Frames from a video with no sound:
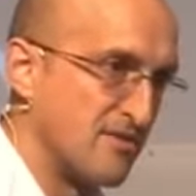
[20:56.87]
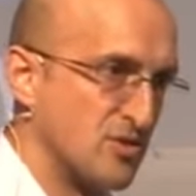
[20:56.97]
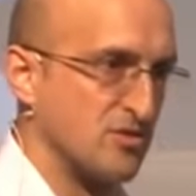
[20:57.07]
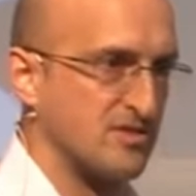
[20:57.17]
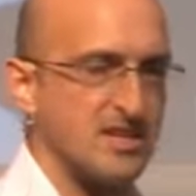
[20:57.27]
that I've
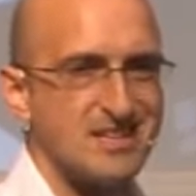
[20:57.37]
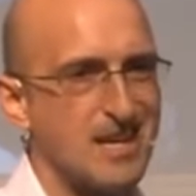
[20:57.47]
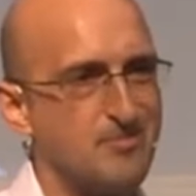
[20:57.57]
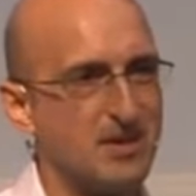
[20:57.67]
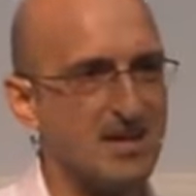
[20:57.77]
talked to said,
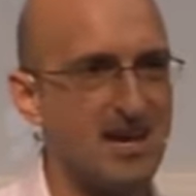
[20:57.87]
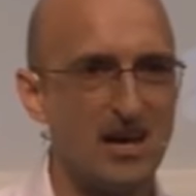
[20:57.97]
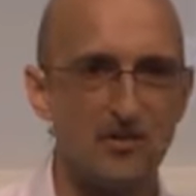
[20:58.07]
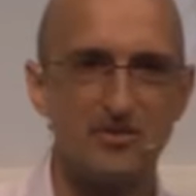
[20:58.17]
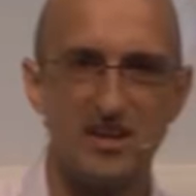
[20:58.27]
yeah, but
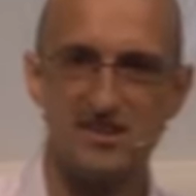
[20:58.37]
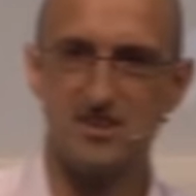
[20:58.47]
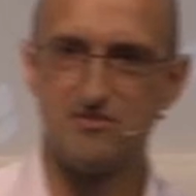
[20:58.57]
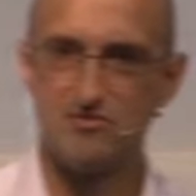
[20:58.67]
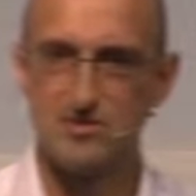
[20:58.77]
healthcare's
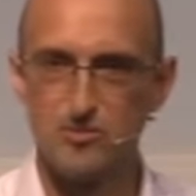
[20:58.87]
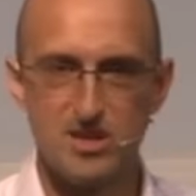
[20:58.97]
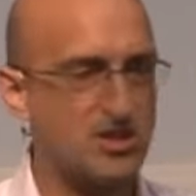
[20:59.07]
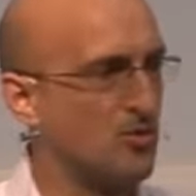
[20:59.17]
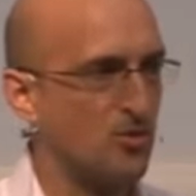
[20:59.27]
different.
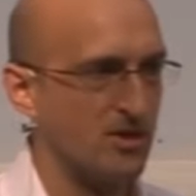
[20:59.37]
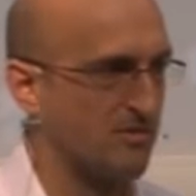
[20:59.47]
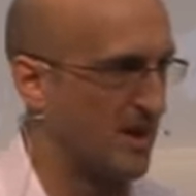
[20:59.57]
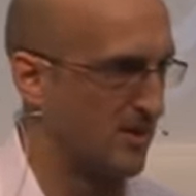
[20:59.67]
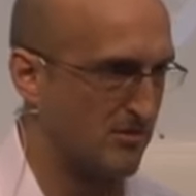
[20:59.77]
We do all
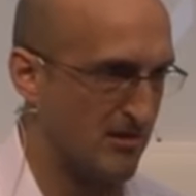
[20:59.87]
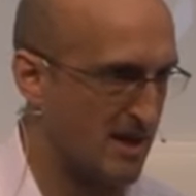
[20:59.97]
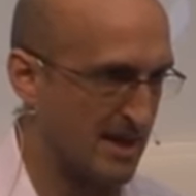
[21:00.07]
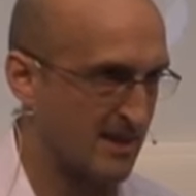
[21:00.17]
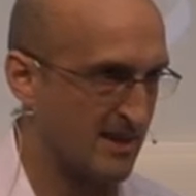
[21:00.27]
of that
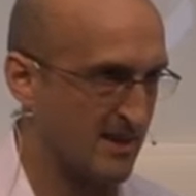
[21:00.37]
already.